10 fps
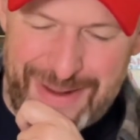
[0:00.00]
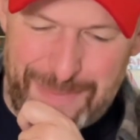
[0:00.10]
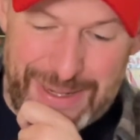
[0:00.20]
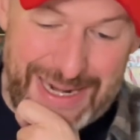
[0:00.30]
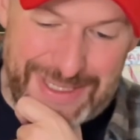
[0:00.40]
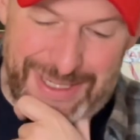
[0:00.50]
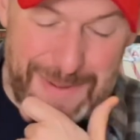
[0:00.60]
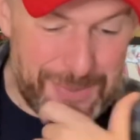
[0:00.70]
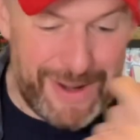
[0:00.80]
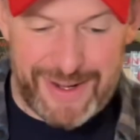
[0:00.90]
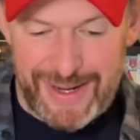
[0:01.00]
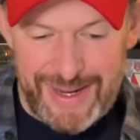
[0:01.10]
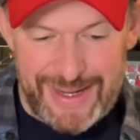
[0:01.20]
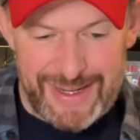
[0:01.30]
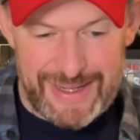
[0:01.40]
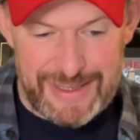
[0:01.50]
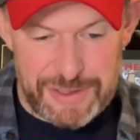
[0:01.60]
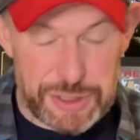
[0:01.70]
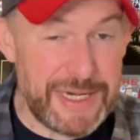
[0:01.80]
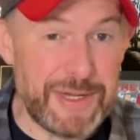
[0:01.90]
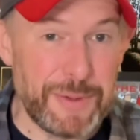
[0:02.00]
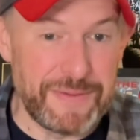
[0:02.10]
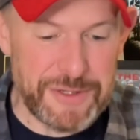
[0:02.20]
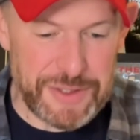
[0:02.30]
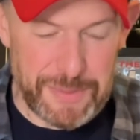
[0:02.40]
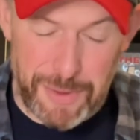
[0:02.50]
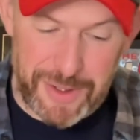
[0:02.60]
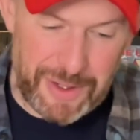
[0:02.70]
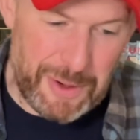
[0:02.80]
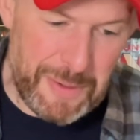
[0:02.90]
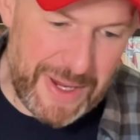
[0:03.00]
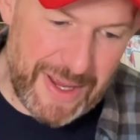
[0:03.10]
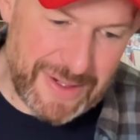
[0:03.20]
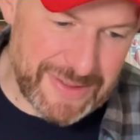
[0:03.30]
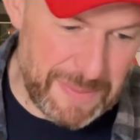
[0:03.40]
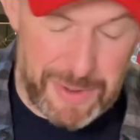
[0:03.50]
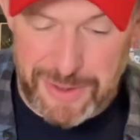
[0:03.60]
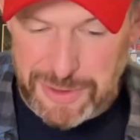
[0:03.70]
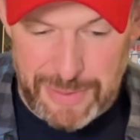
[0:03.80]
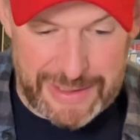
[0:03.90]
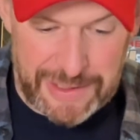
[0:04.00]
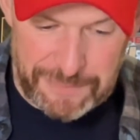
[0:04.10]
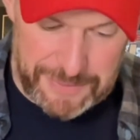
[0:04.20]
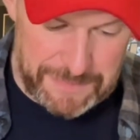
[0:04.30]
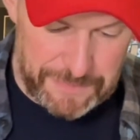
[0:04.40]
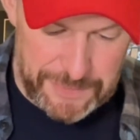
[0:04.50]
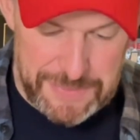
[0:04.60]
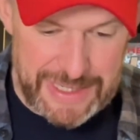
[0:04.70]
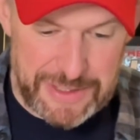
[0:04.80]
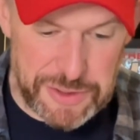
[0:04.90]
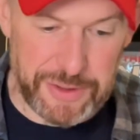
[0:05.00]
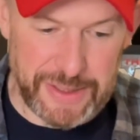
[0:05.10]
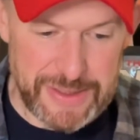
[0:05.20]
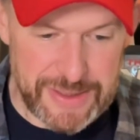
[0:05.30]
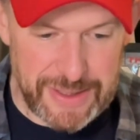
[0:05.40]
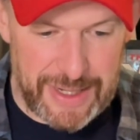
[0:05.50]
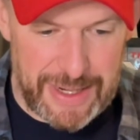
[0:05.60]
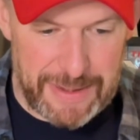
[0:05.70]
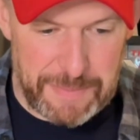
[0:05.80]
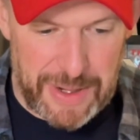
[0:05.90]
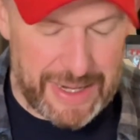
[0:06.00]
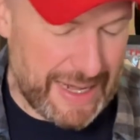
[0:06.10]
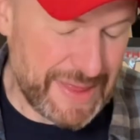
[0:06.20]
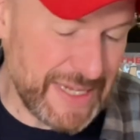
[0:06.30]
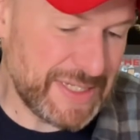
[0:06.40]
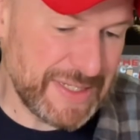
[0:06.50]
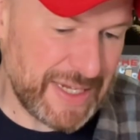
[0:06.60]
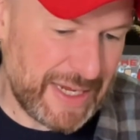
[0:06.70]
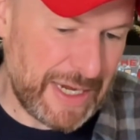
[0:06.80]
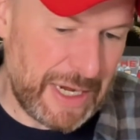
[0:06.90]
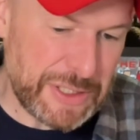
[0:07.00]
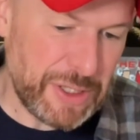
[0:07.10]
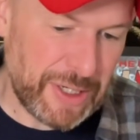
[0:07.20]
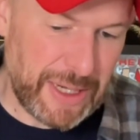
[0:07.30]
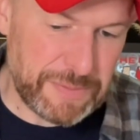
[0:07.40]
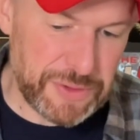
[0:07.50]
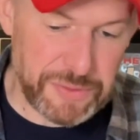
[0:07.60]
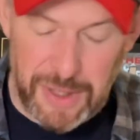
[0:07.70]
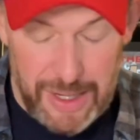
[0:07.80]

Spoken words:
page that I bought January this year. I bought it at OAX. I bought it directly from Dan Jurgens. And this is I chalk up to.